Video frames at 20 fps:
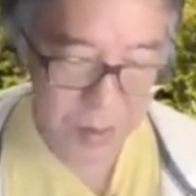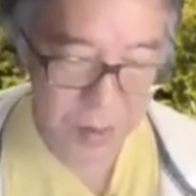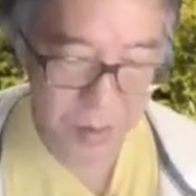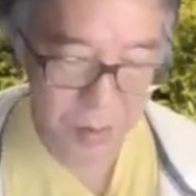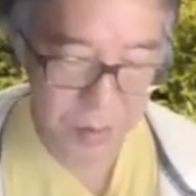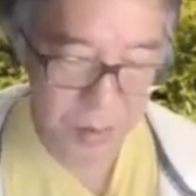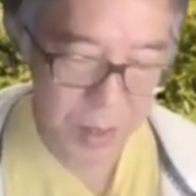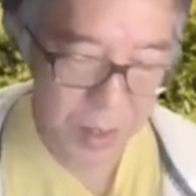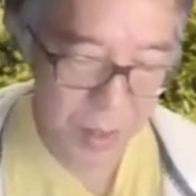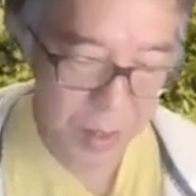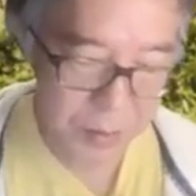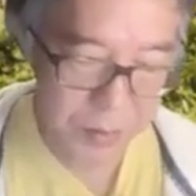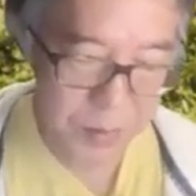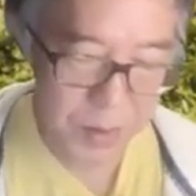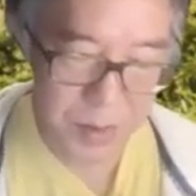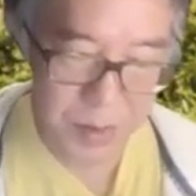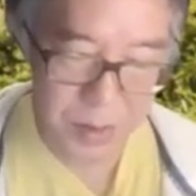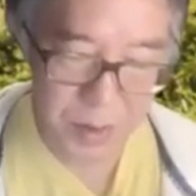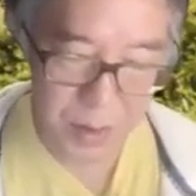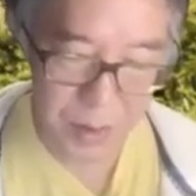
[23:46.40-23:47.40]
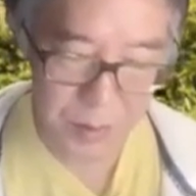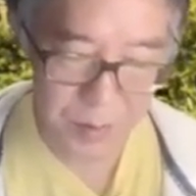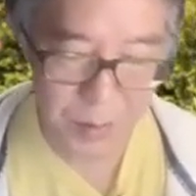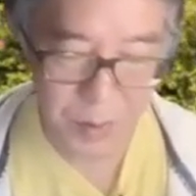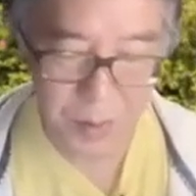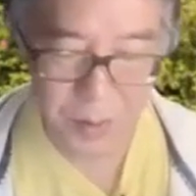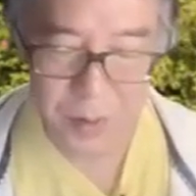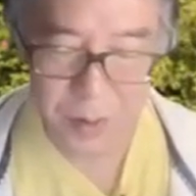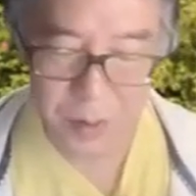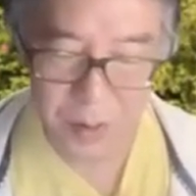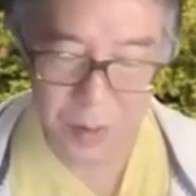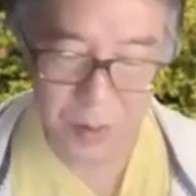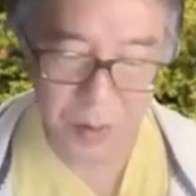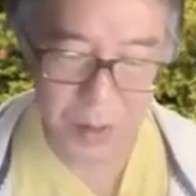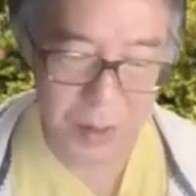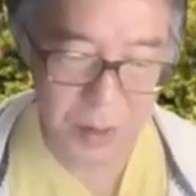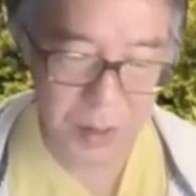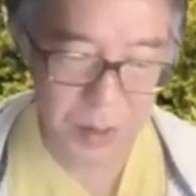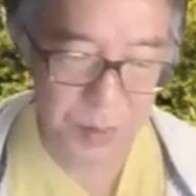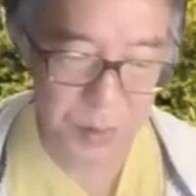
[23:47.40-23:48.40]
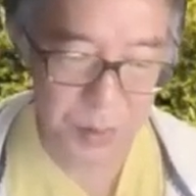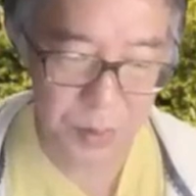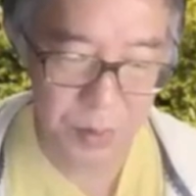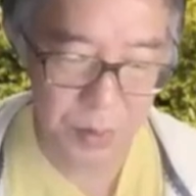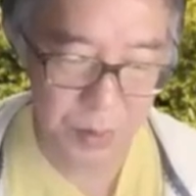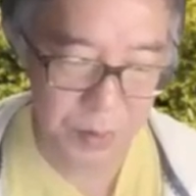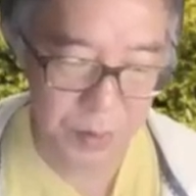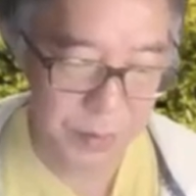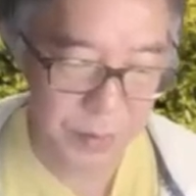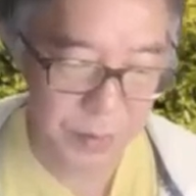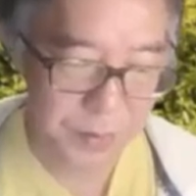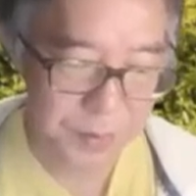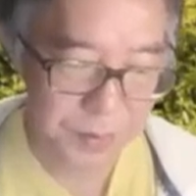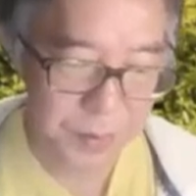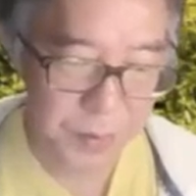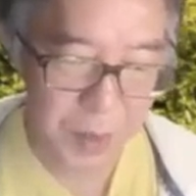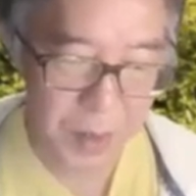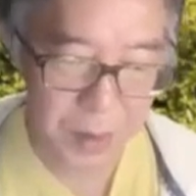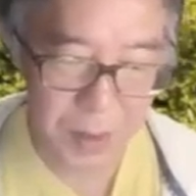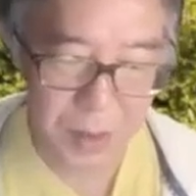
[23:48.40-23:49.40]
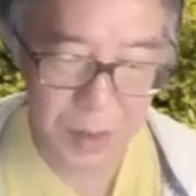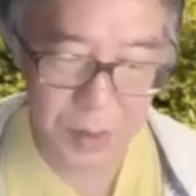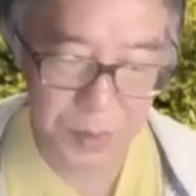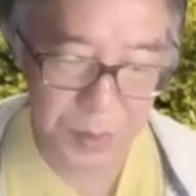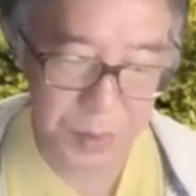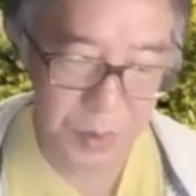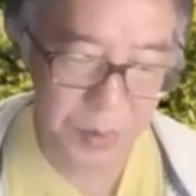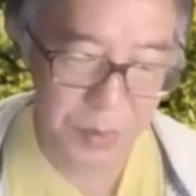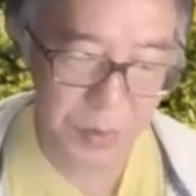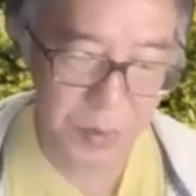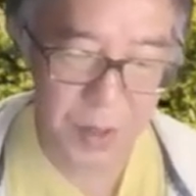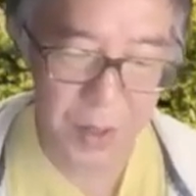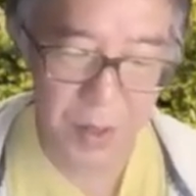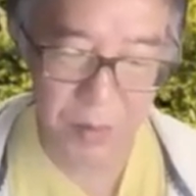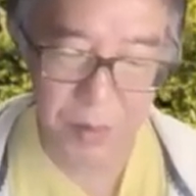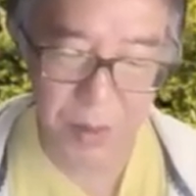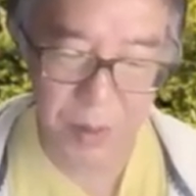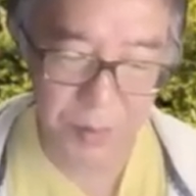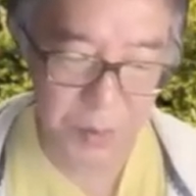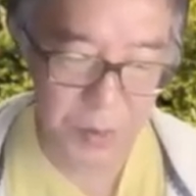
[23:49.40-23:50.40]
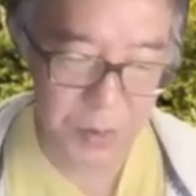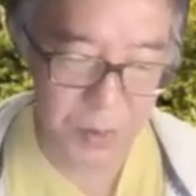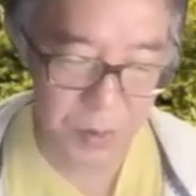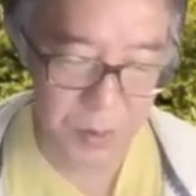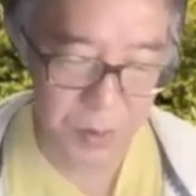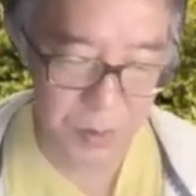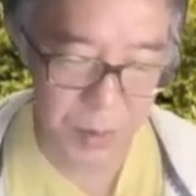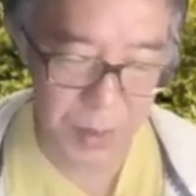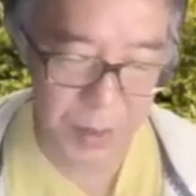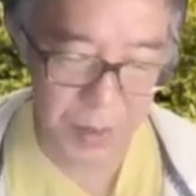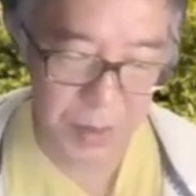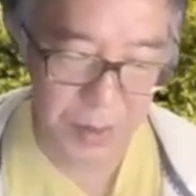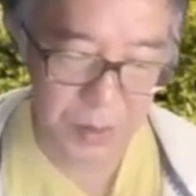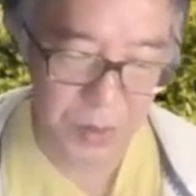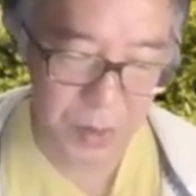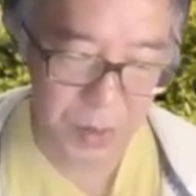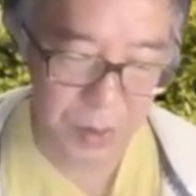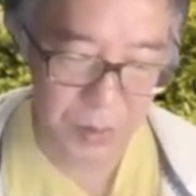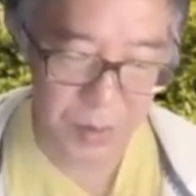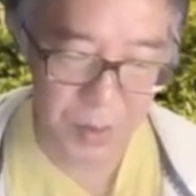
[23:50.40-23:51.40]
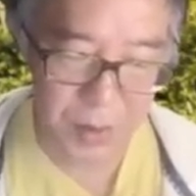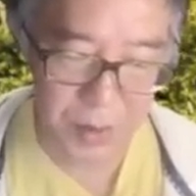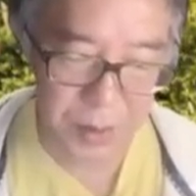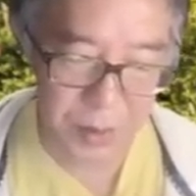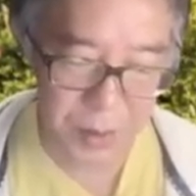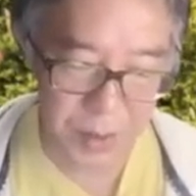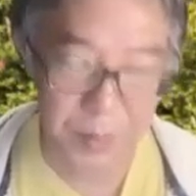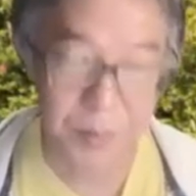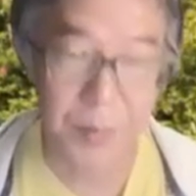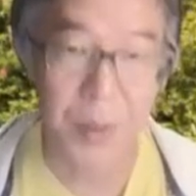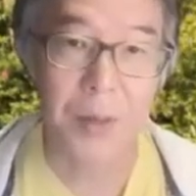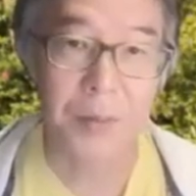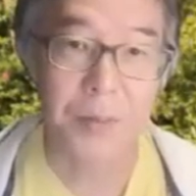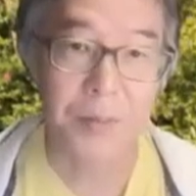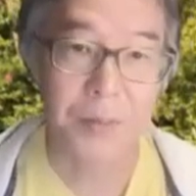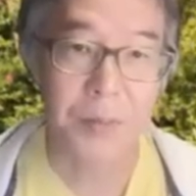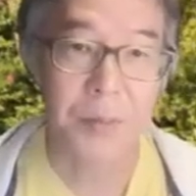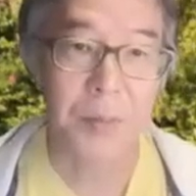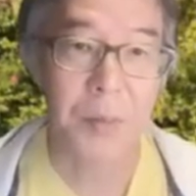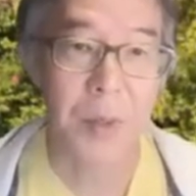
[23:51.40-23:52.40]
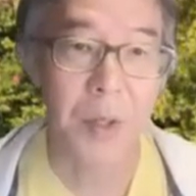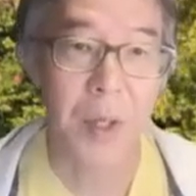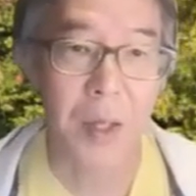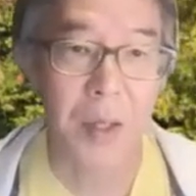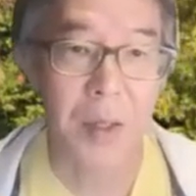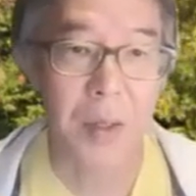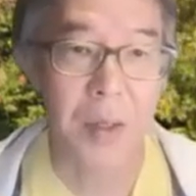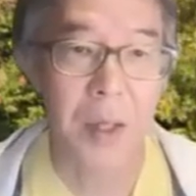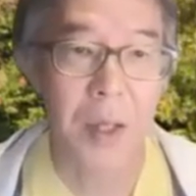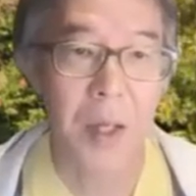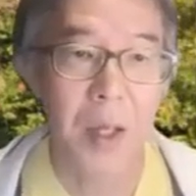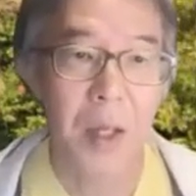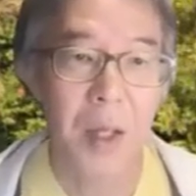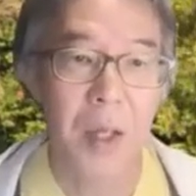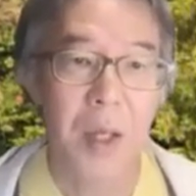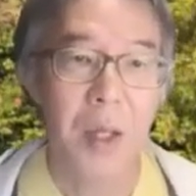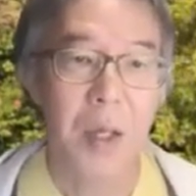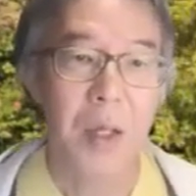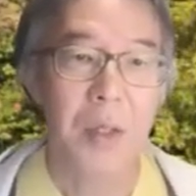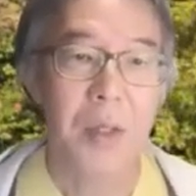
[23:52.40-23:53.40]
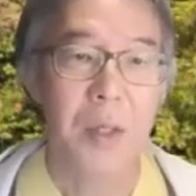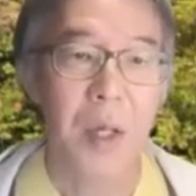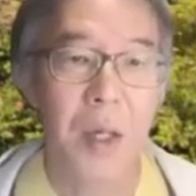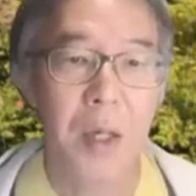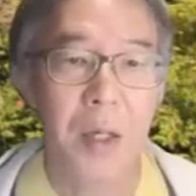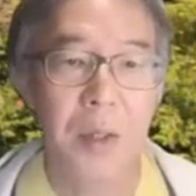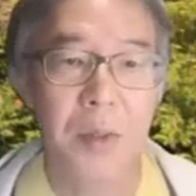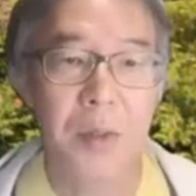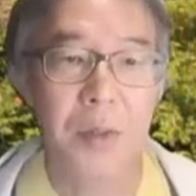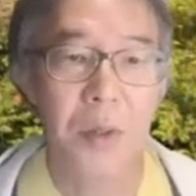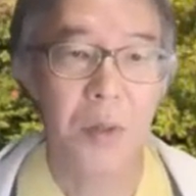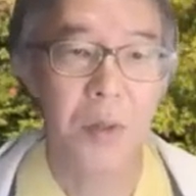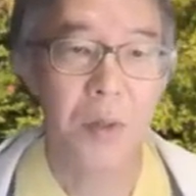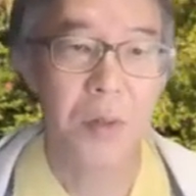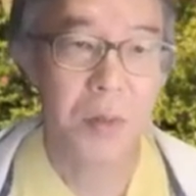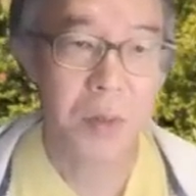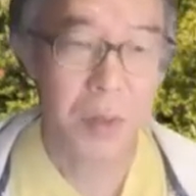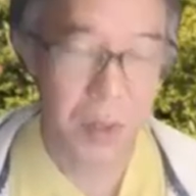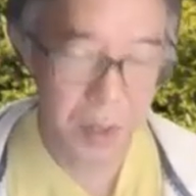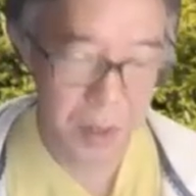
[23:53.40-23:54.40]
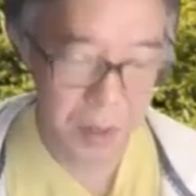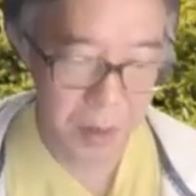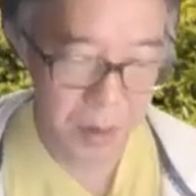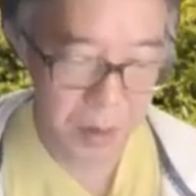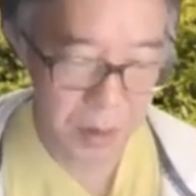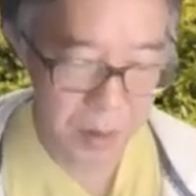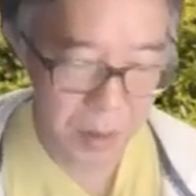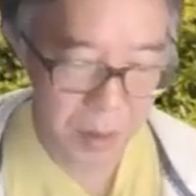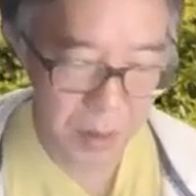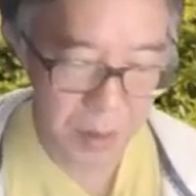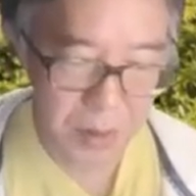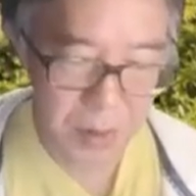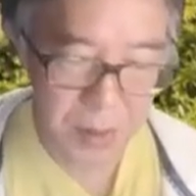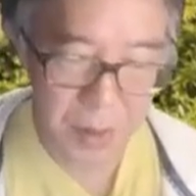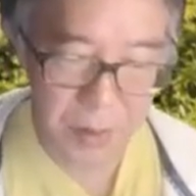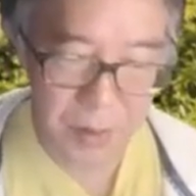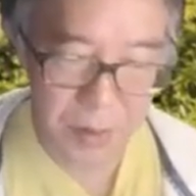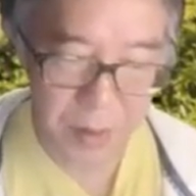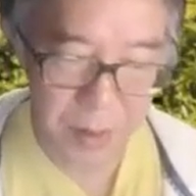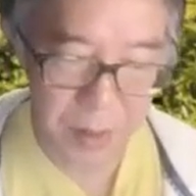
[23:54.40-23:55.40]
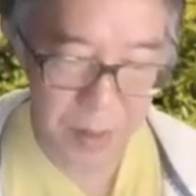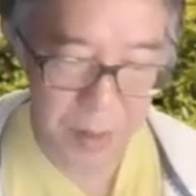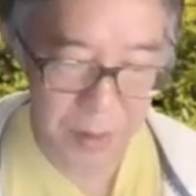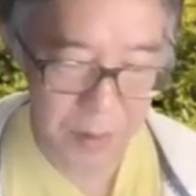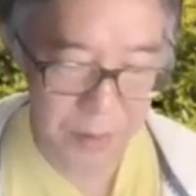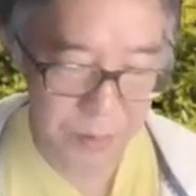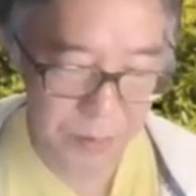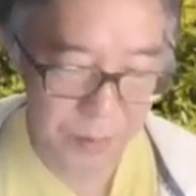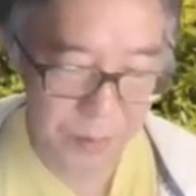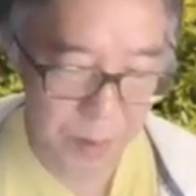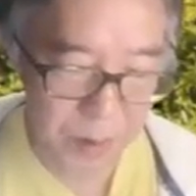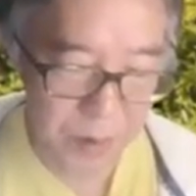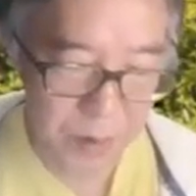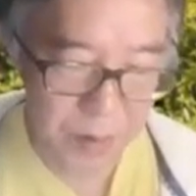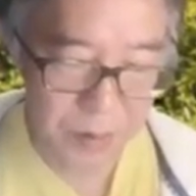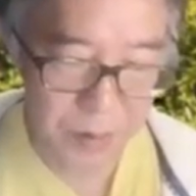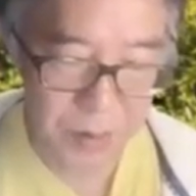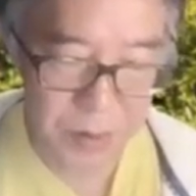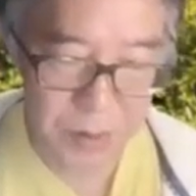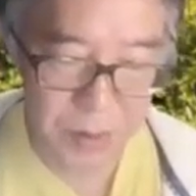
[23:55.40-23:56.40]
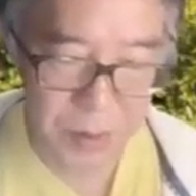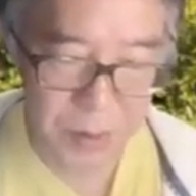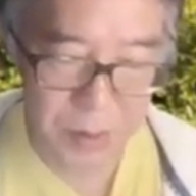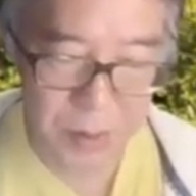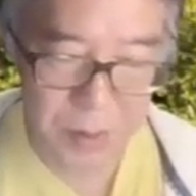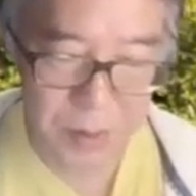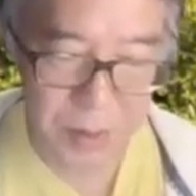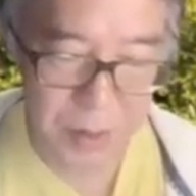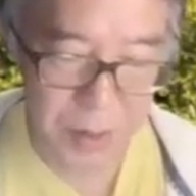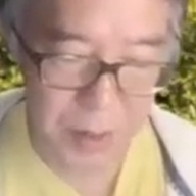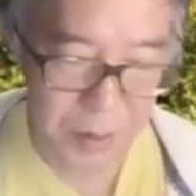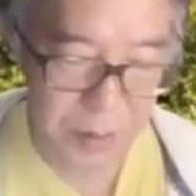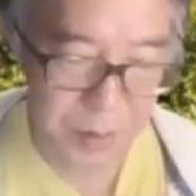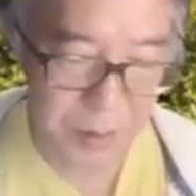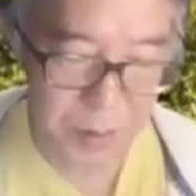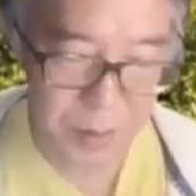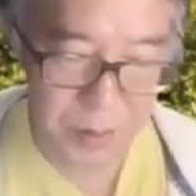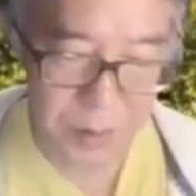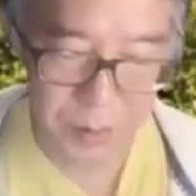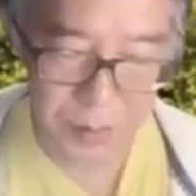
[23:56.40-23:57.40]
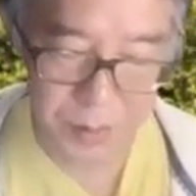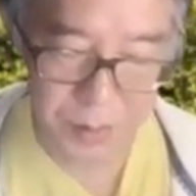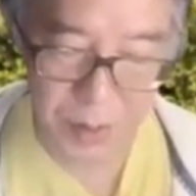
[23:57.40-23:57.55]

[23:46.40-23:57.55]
so we have this lemma. So let's prove theorem 2 by assuming lemma. Okay. So here is our alpha, which is the element of